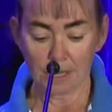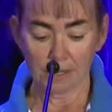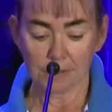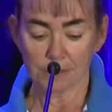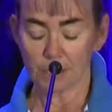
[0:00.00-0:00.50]

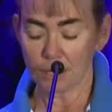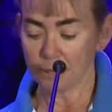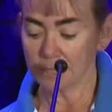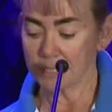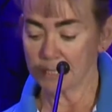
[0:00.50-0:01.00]
So
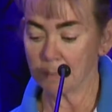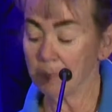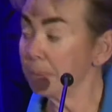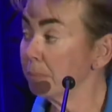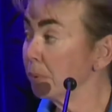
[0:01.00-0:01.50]
this is
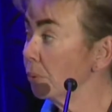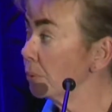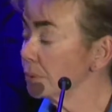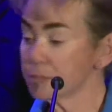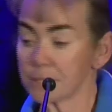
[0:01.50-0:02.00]
Pip and
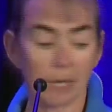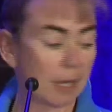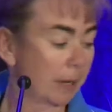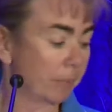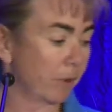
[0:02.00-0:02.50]
PAWS.
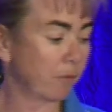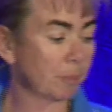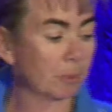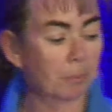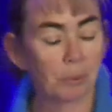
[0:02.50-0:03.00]
I've
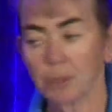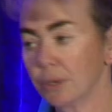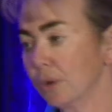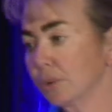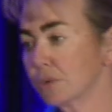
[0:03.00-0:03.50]
brought a book
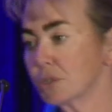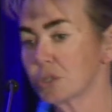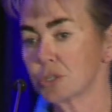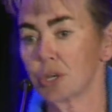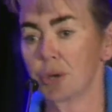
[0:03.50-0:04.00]
along
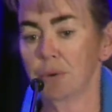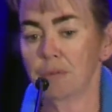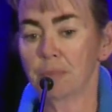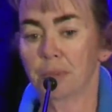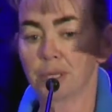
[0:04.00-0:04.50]
to show
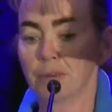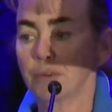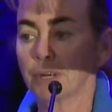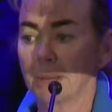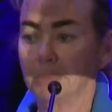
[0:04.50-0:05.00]
everybody. I've
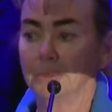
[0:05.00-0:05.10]
got a couple